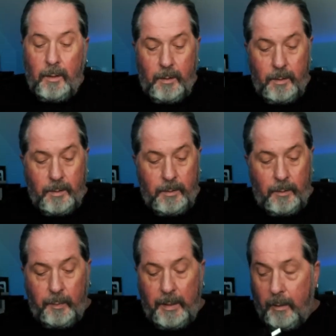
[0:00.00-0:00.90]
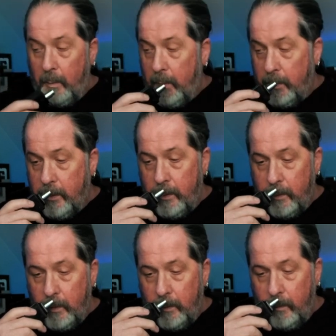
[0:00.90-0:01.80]
This is a power punch,
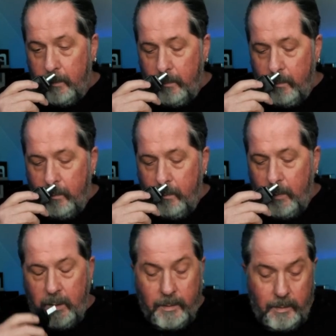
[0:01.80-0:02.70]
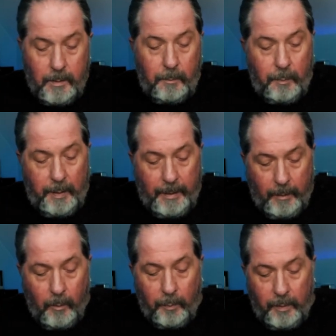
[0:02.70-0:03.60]
this one. This is a
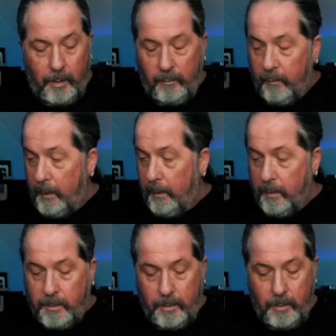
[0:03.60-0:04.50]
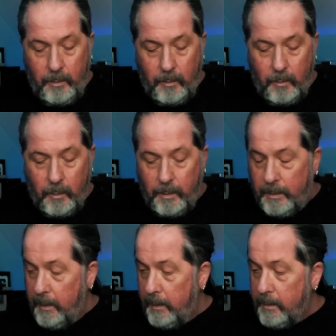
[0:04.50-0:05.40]
power plant fragrance, Oud Wood
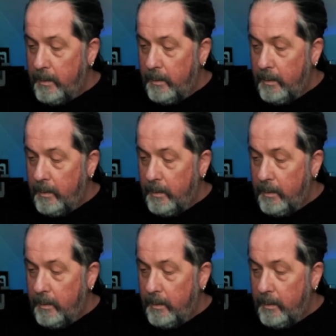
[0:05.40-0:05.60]
Intense.